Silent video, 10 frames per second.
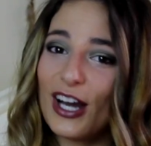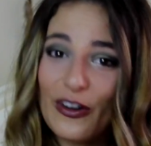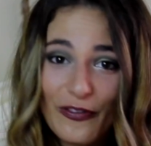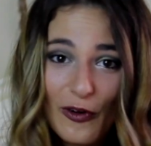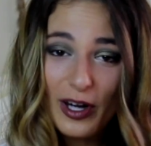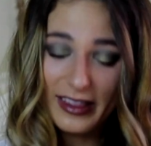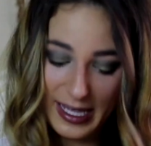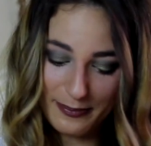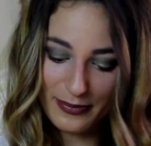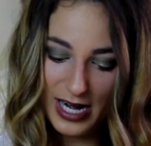are 5
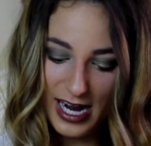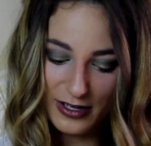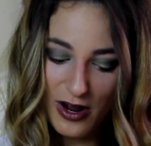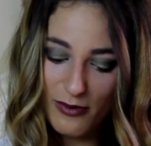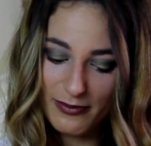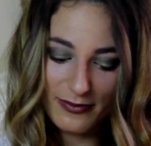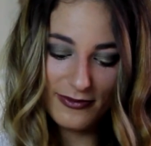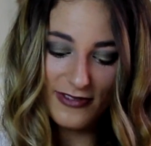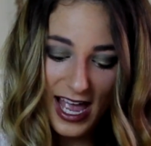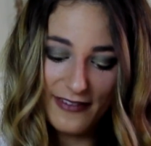lip
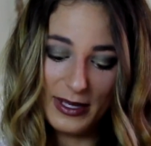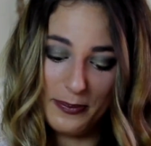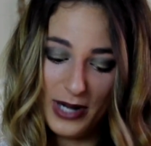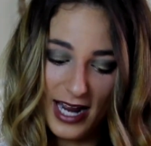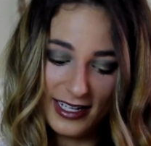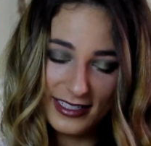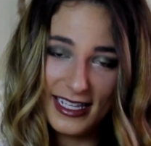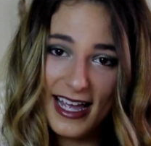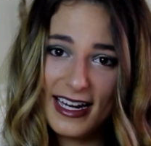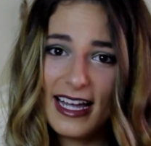products,
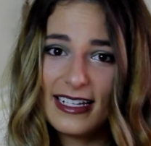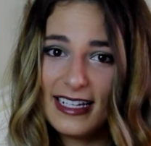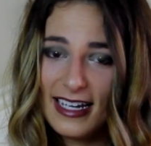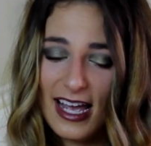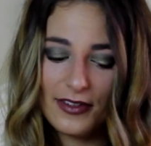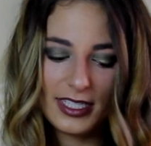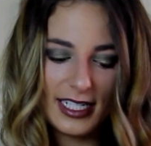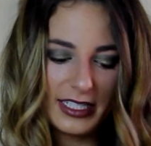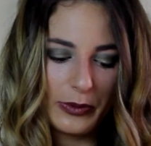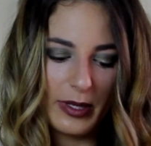and I did have a
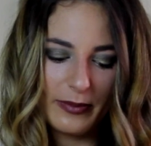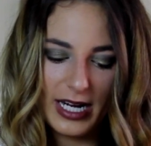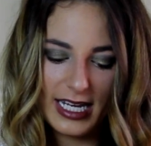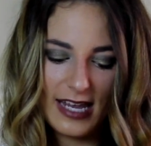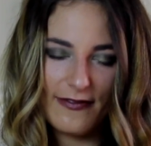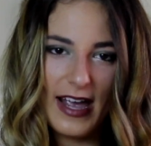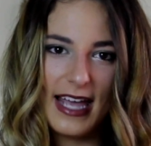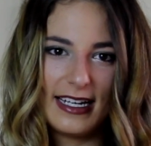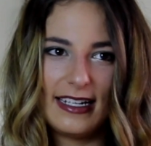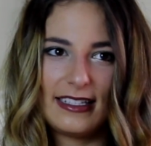6th one, but I can't
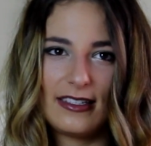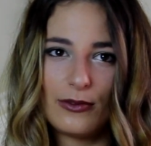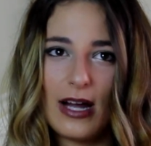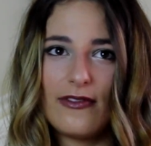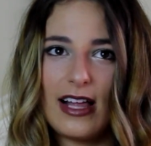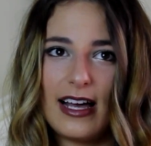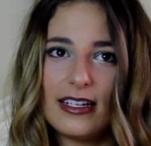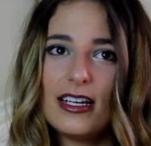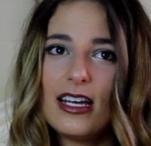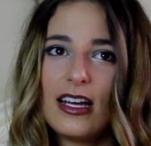find it. It's the
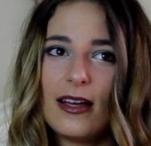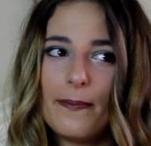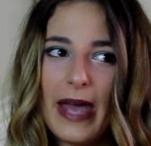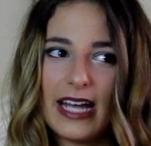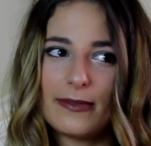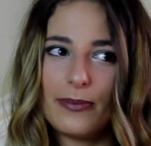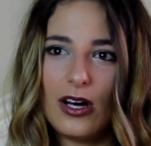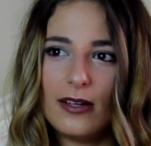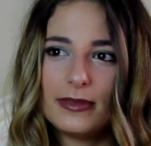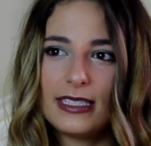Revlon Matte
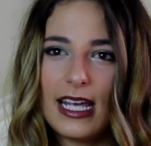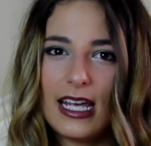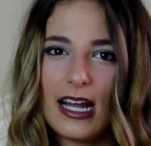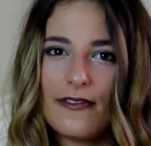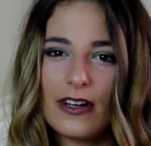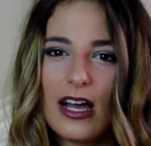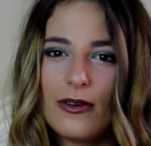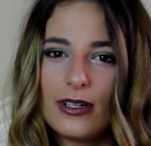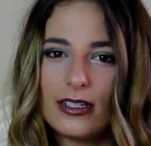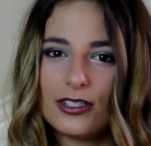Balm Stain. I
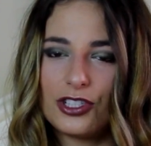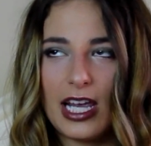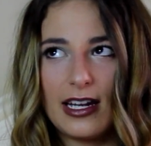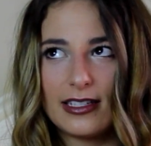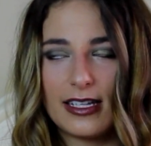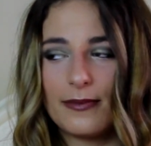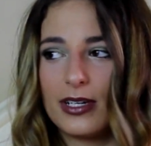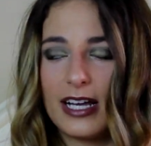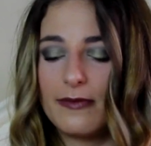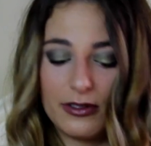forgot what shade it's in,
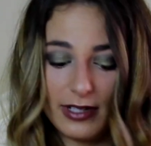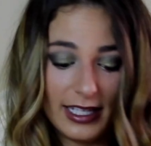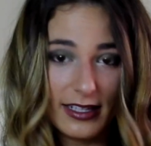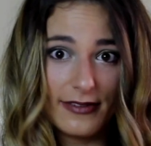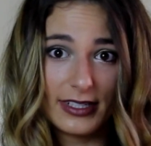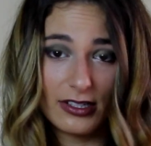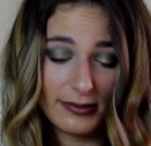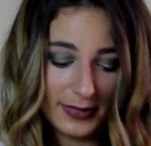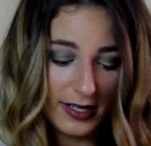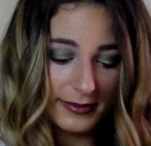but I've been really loving those
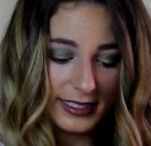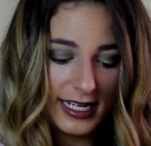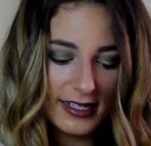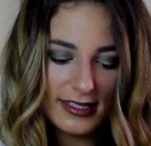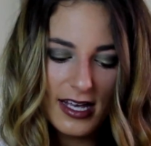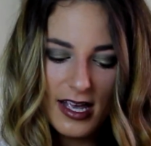balm stains.